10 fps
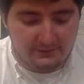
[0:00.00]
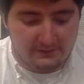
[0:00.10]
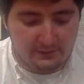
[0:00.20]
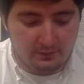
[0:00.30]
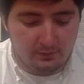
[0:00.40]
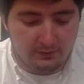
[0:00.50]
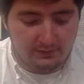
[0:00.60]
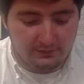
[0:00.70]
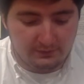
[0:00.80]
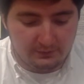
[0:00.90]
They were willing
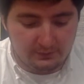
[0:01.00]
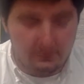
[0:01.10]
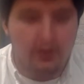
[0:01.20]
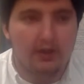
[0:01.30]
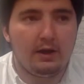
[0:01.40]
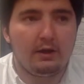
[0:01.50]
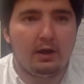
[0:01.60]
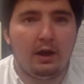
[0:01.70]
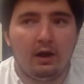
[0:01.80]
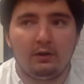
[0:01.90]
to
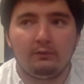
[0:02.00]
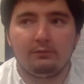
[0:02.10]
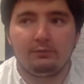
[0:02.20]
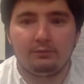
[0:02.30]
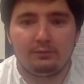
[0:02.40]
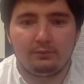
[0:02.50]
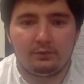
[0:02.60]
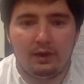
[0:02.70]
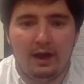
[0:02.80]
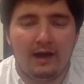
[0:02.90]

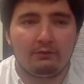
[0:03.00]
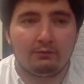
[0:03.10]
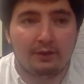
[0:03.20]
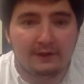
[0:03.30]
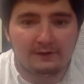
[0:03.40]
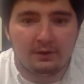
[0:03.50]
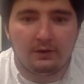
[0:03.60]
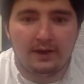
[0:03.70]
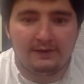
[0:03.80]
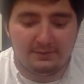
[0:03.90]
have raids on
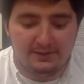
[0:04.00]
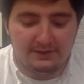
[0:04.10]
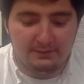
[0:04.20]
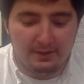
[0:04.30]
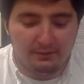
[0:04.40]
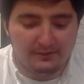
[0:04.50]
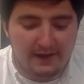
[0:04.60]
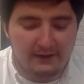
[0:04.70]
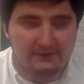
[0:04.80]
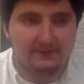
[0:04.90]
SPD members'
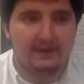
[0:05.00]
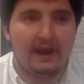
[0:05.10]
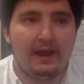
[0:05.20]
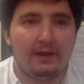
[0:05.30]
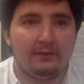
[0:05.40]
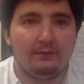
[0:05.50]
houses and